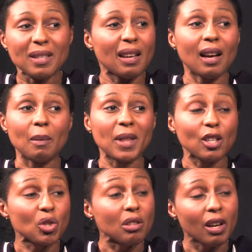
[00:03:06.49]
That
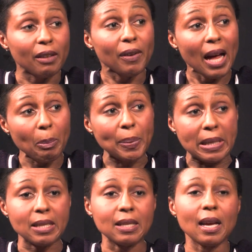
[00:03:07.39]
should not have
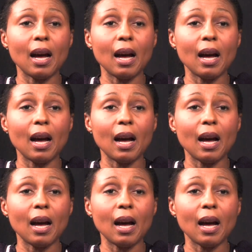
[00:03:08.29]
happened.